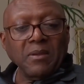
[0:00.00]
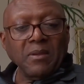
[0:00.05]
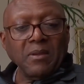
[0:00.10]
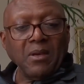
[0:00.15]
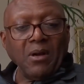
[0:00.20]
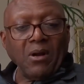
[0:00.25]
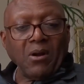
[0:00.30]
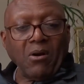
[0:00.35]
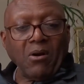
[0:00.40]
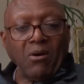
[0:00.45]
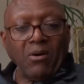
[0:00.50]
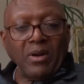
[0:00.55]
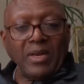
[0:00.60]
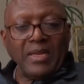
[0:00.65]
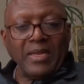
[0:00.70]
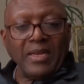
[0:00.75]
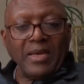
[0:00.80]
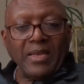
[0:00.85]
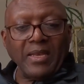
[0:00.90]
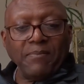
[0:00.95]

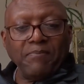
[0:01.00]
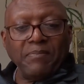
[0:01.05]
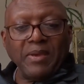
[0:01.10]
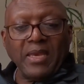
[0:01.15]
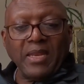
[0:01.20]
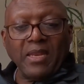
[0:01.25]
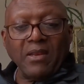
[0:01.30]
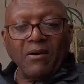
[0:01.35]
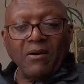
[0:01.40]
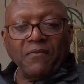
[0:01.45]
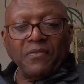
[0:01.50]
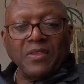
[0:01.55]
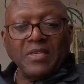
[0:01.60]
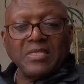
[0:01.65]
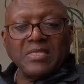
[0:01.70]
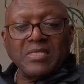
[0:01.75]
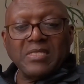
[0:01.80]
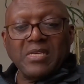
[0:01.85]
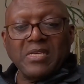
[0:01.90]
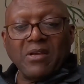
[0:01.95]
Accordingly, at the beginning of
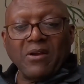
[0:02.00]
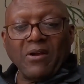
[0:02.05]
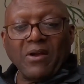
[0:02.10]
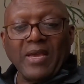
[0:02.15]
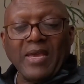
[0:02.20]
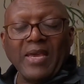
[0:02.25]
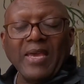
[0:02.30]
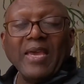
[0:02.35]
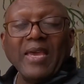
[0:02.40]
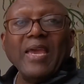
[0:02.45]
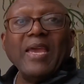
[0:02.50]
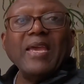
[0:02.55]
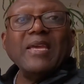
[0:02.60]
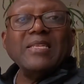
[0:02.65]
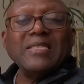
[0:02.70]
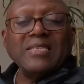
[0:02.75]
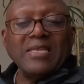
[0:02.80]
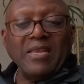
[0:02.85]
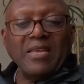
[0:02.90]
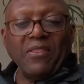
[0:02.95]
this year,
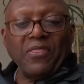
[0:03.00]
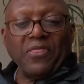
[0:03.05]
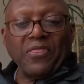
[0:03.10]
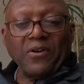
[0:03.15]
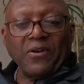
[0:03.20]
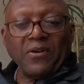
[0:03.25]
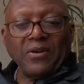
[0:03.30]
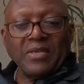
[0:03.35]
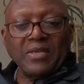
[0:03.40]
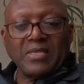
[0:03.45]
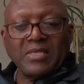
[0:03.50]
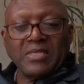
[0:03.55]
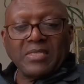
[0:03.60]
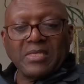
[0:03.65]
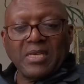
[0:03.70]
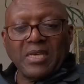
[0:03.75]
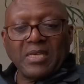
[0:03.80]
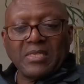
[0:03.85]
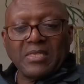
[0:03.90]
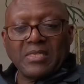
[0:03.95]

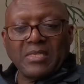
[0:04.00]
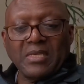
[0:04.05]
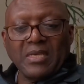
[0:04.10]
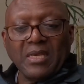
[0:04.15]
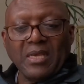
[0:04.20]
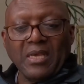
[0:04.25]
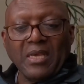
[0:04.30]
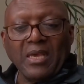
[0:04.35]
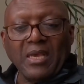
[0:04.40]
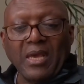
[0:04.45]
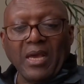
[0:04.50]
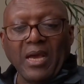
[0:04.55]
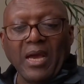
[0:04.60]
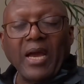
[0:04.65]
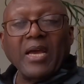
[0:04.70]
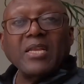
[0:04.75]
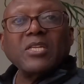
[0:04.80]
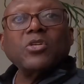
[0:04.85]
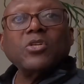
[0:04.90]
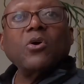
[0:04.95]
1836,
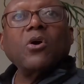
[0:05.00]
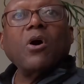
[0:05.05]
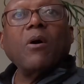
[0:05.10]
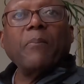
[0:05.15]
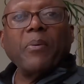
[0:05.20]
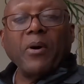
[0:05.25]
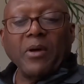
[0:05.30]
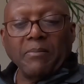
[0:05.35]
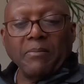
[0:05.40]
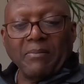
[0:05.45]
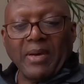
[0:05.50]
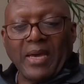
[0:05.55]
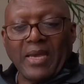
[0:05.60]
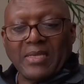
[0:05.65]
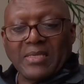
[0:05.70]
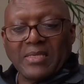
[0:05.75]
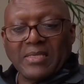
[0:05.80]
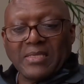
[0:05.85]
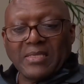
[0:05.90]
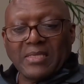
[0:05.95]
I took upon
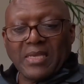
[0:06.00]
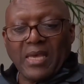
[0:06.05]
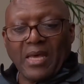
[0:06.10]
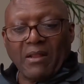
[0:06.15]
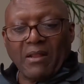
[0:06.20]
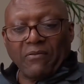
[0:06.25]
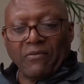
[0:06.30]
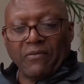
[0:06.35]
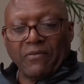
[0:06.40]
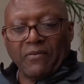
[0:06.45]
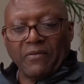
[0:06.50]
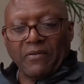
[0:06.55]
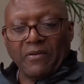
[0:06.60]
myself